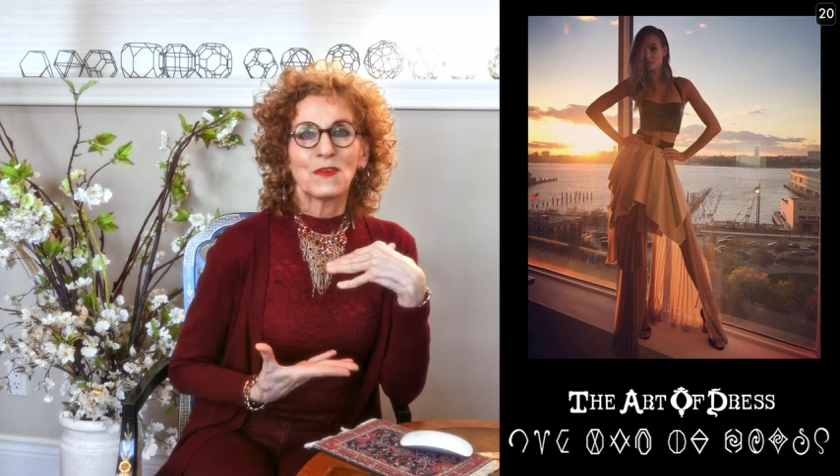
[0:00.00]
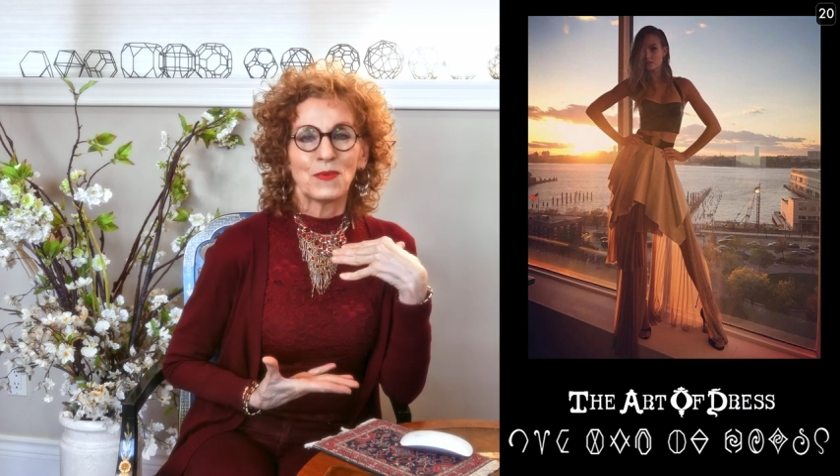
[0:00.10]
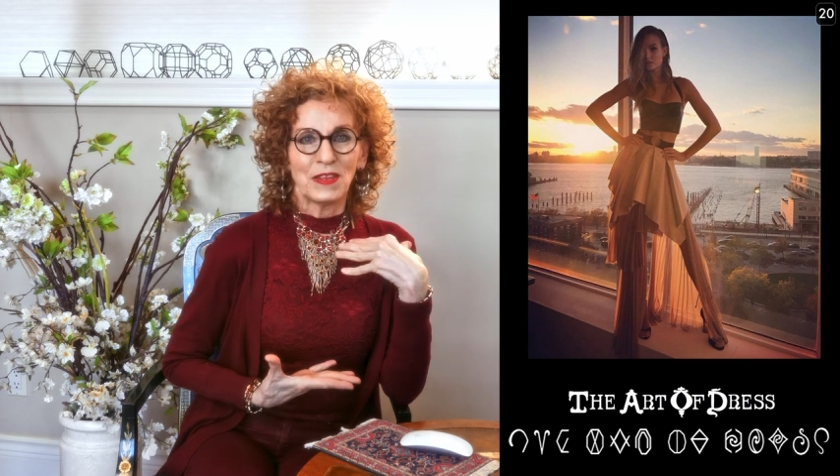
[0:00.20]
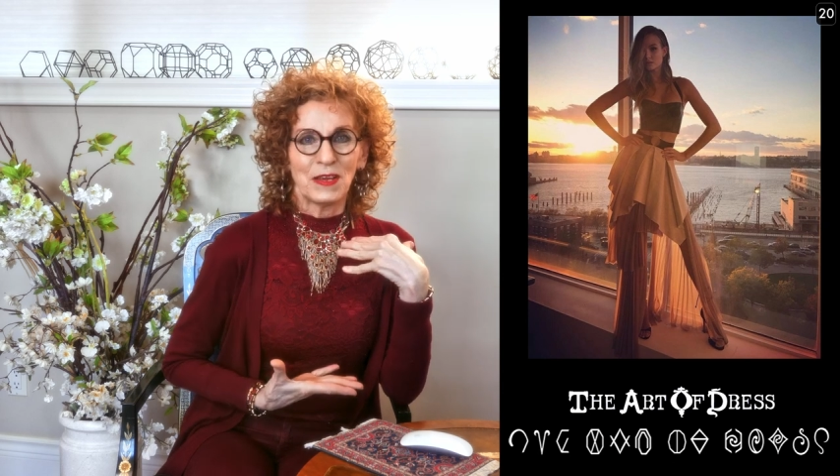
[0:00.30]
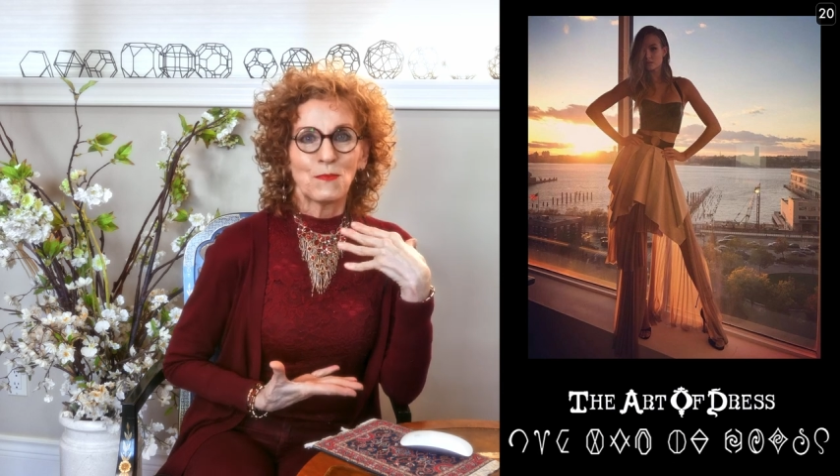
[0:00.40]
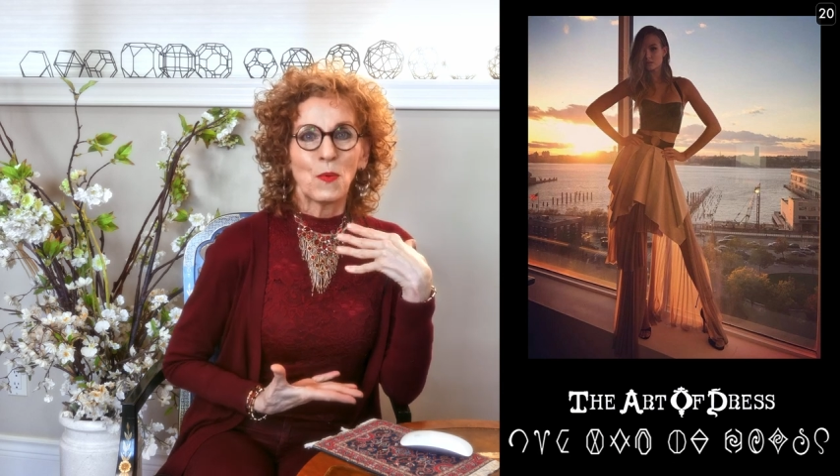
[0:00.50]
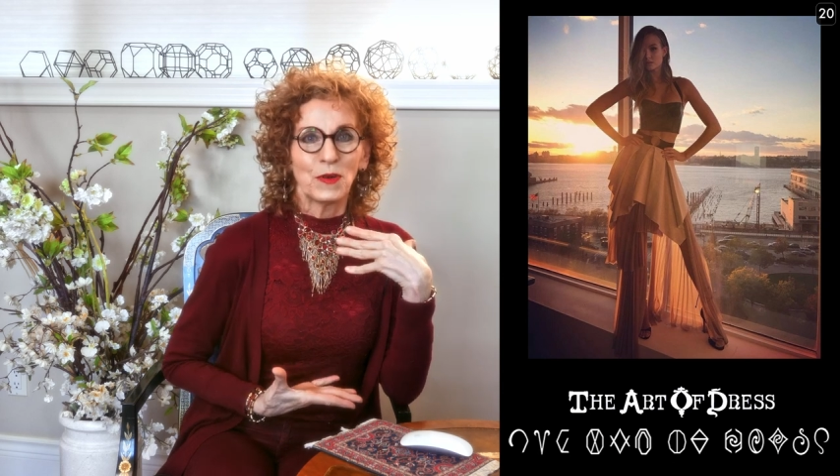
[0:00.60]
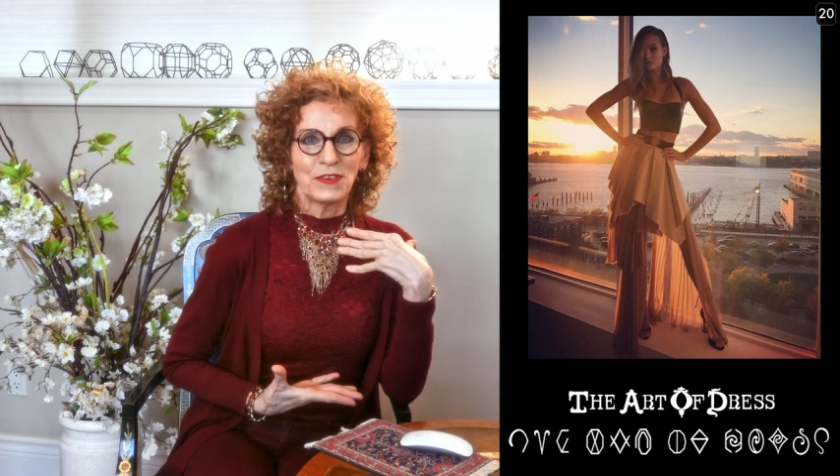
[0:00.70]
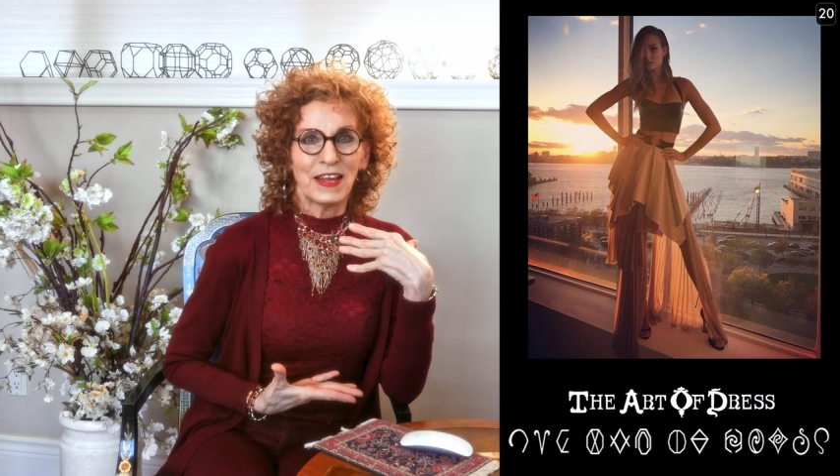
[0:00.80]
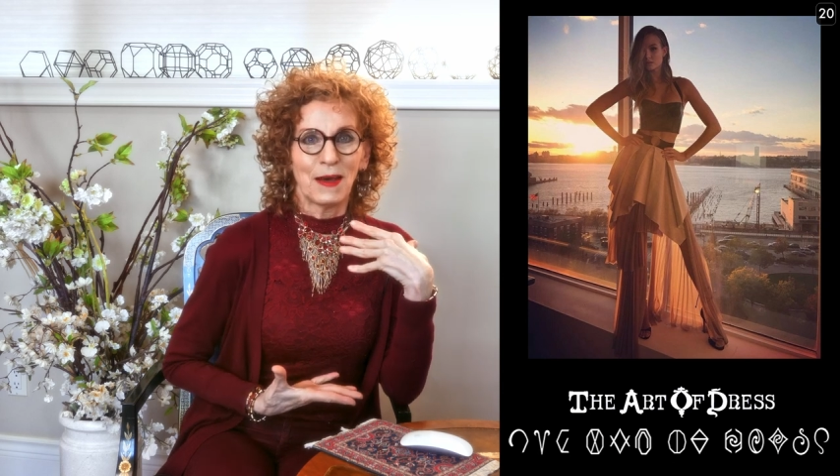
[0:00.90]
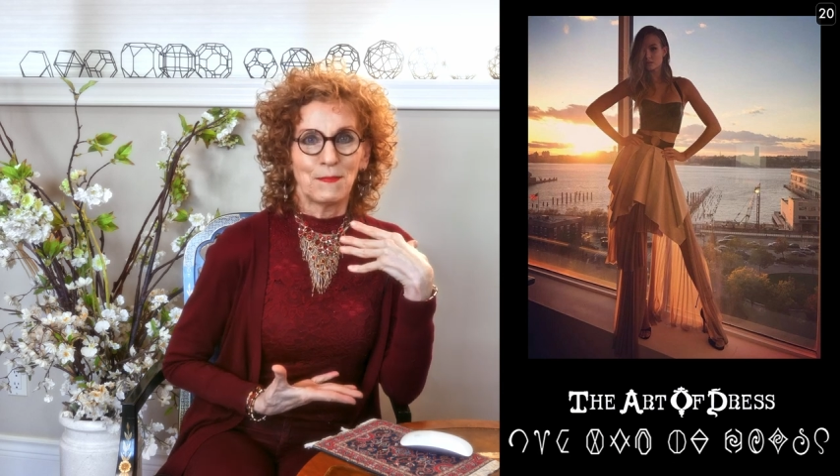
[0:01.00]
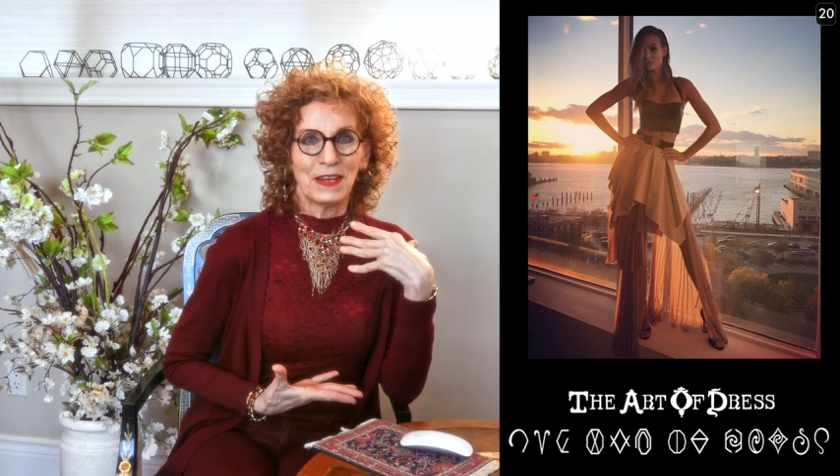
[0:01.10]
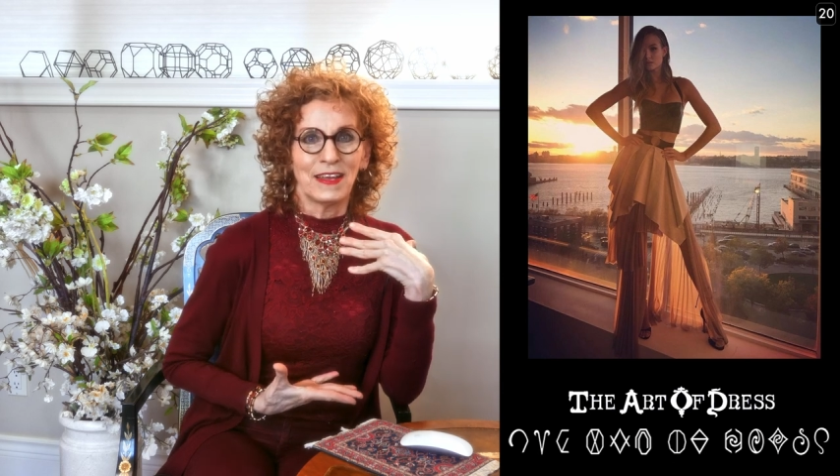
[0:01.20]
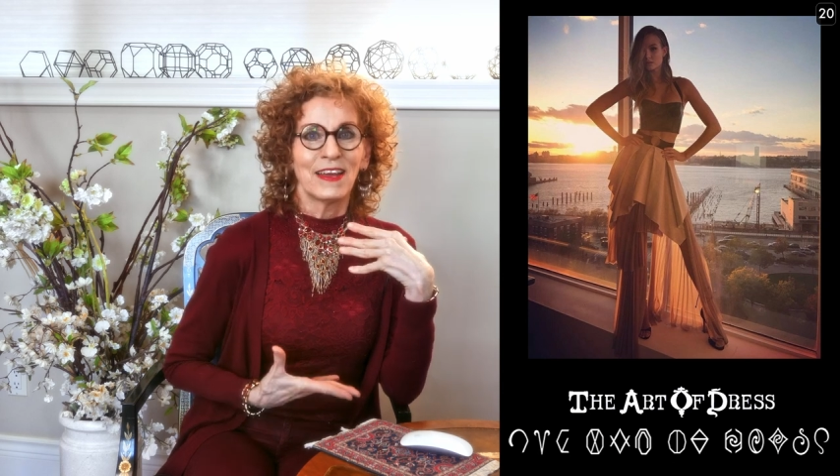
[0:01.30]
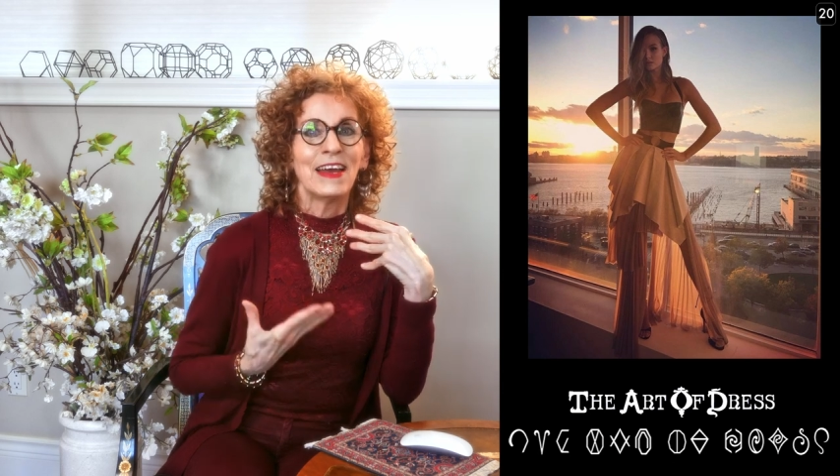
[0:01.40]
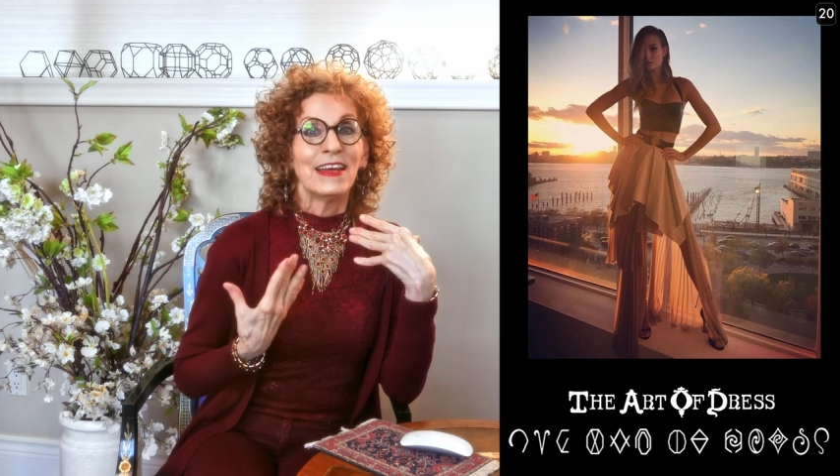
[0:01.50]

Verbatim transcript: really important happening